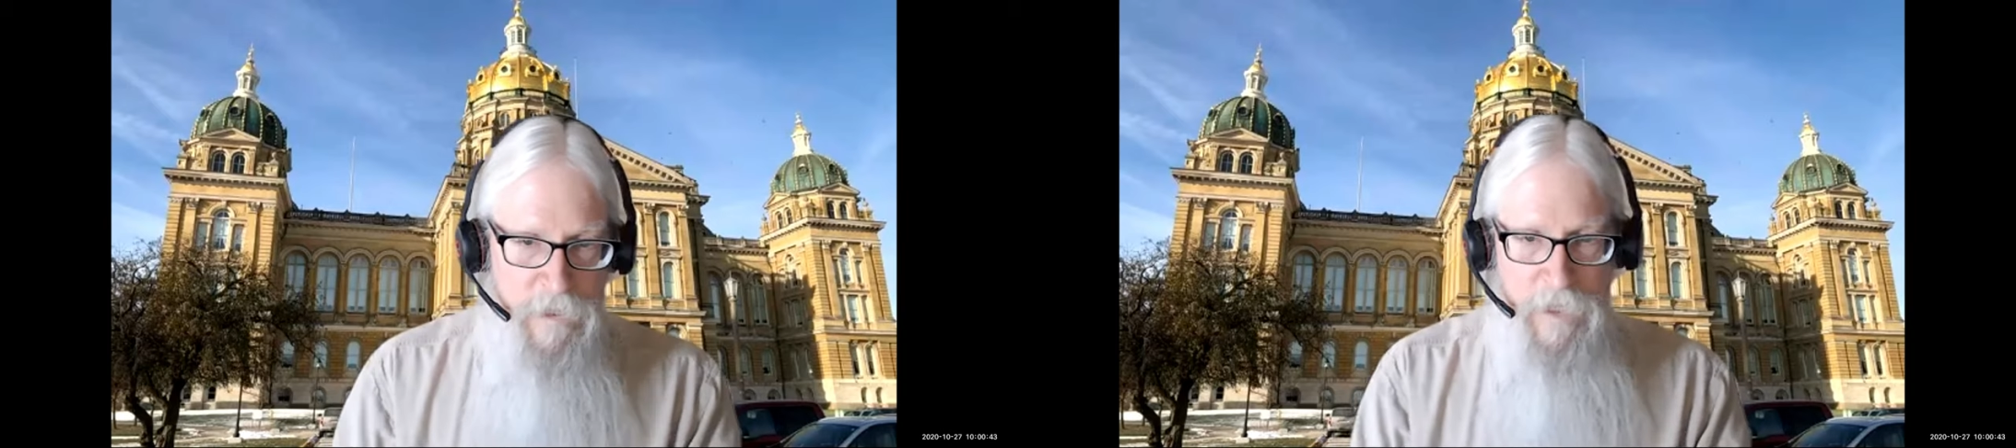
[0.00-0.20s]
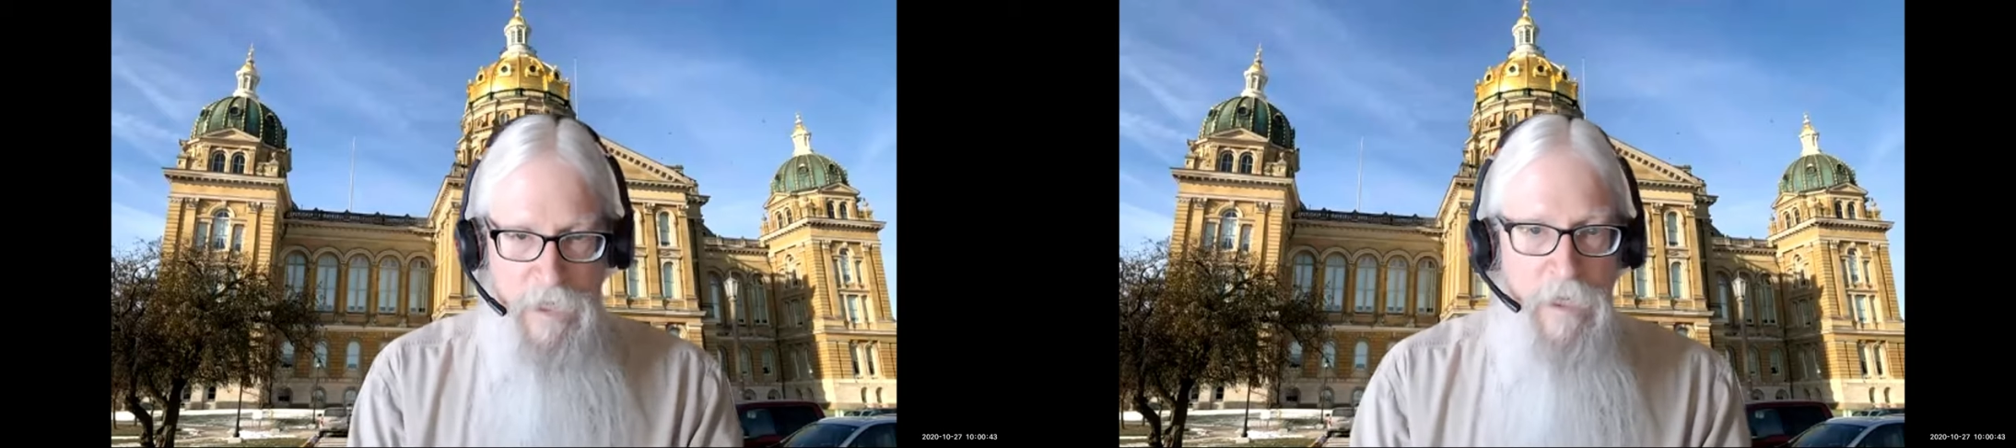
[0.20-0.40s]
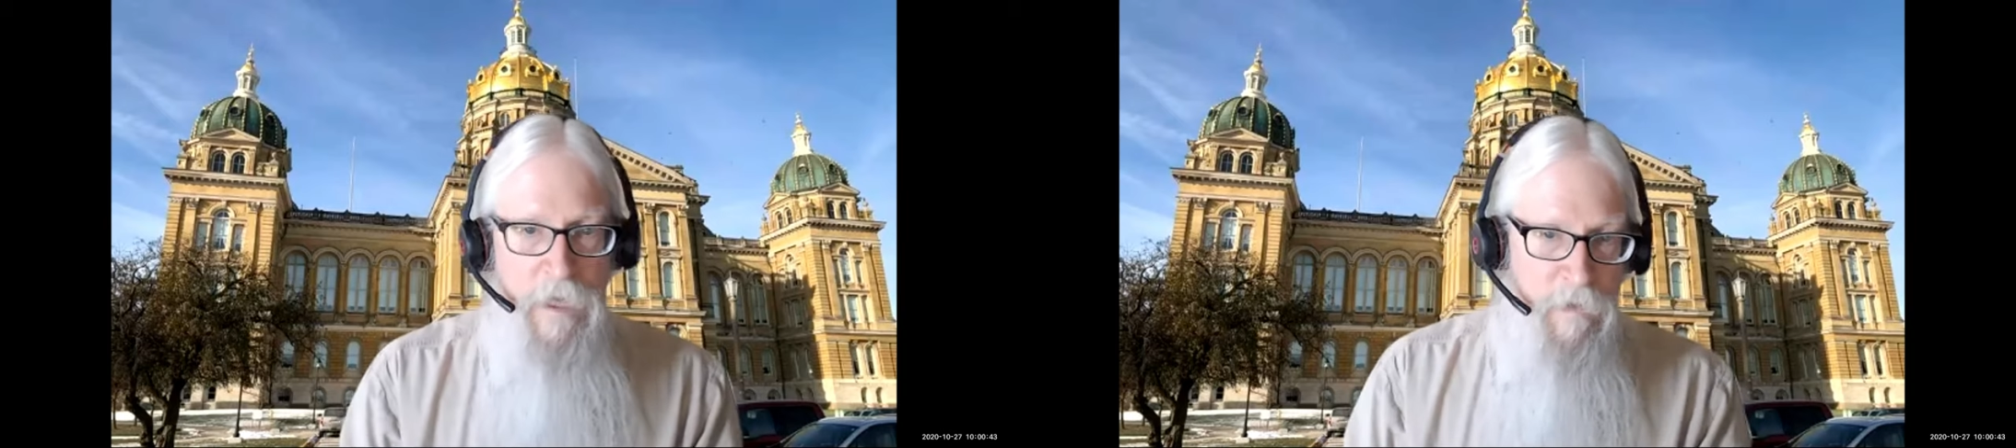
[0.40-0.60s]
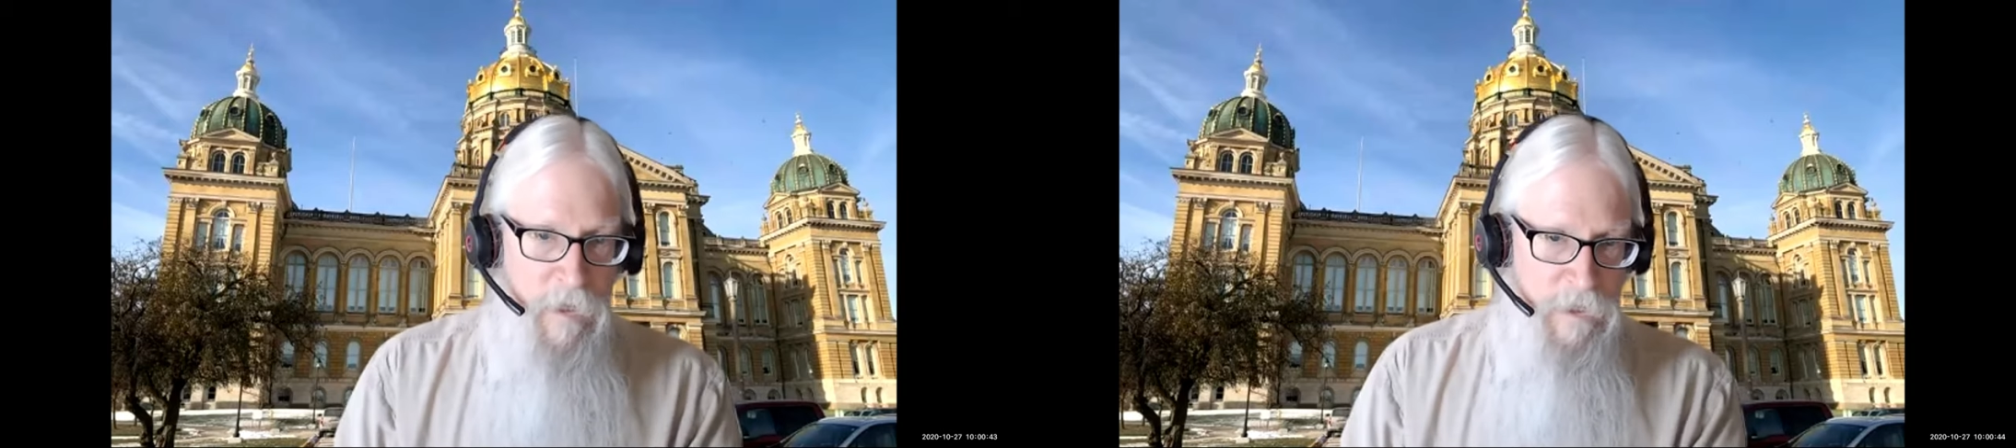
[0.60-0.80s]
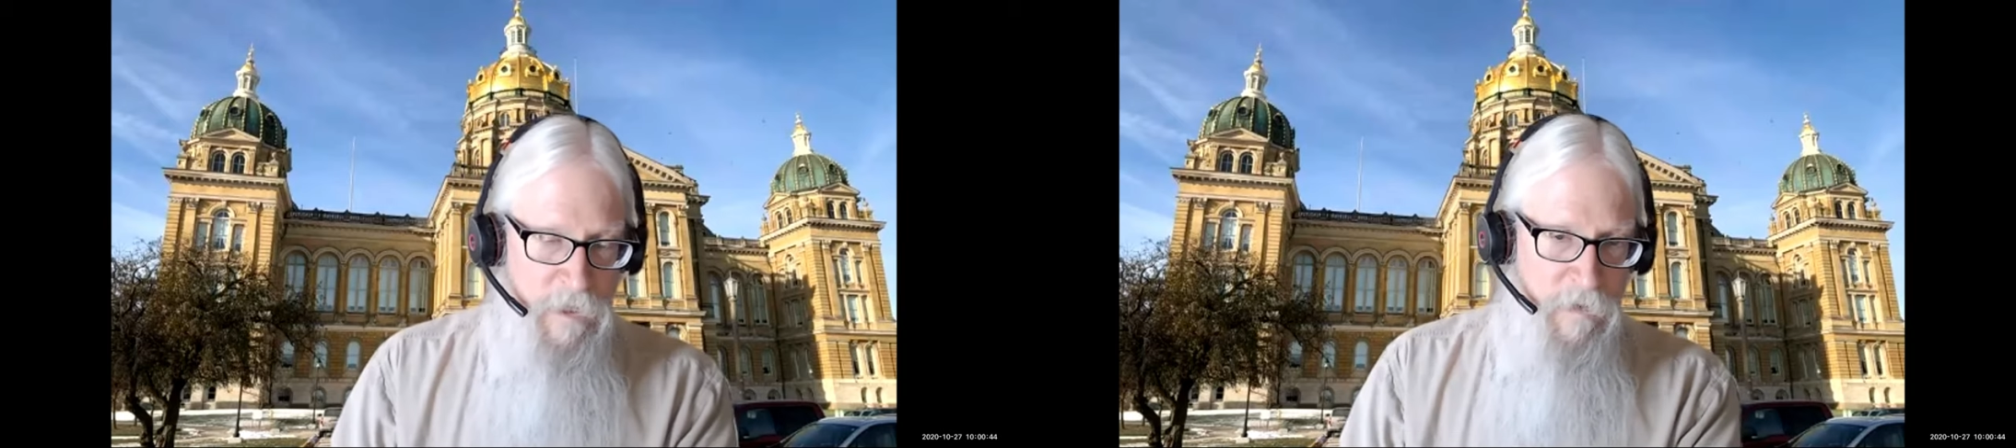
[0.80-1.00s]
They know
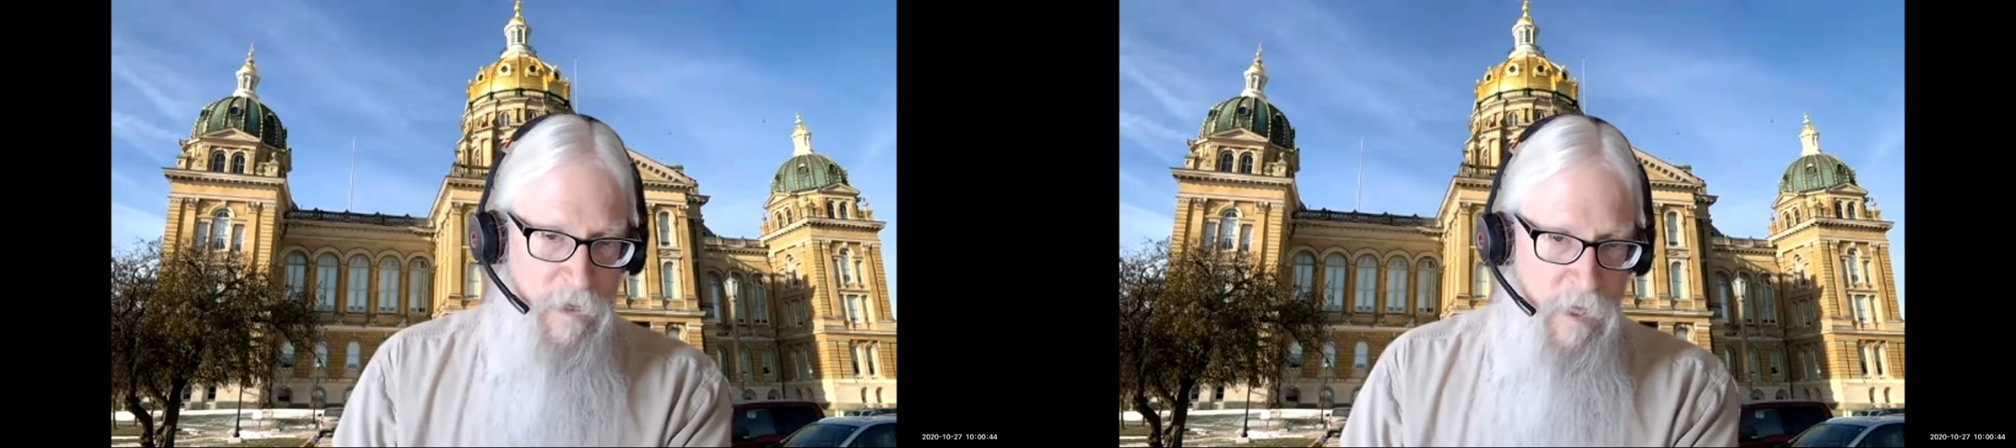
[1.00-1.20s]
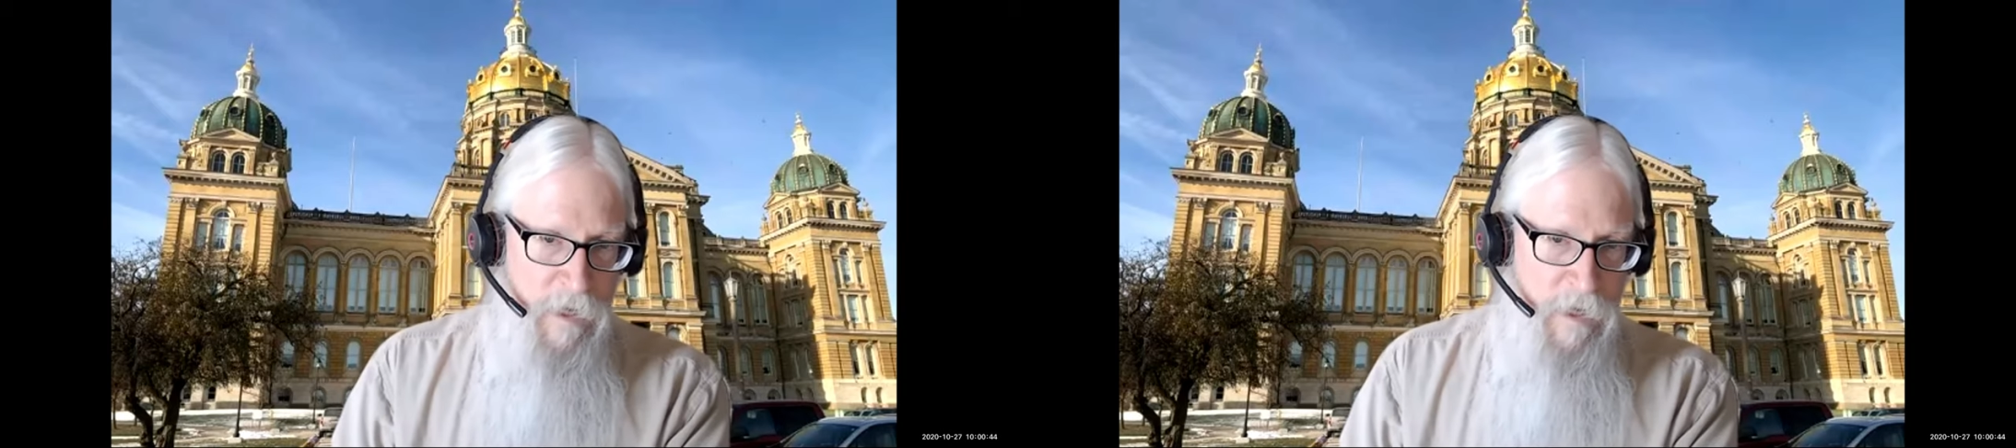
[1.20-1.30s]
what's going